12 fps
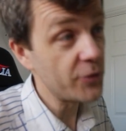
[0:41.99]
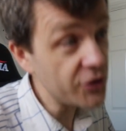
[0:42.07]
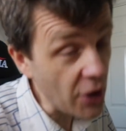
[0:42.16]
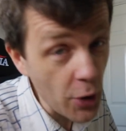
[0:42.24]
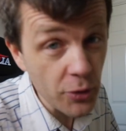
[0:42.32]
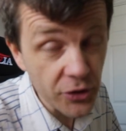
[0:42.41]

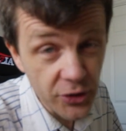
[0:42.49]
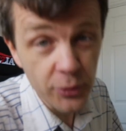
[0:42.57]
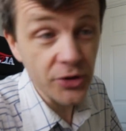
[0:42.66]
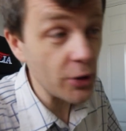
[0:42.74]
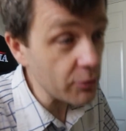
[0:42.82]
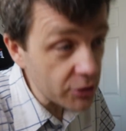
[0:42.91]
Don't do
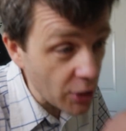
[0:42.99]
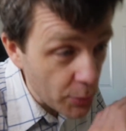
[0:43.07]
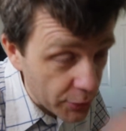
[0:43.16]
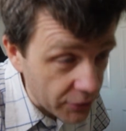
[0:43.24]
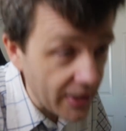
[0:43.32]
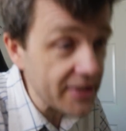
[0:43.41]
don't don't
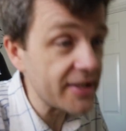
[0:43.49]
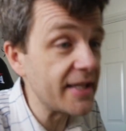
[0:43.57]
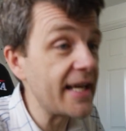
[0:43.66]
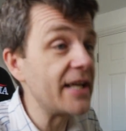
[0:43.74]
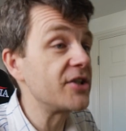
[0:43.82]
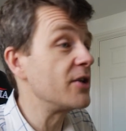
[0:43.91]
procrastinate.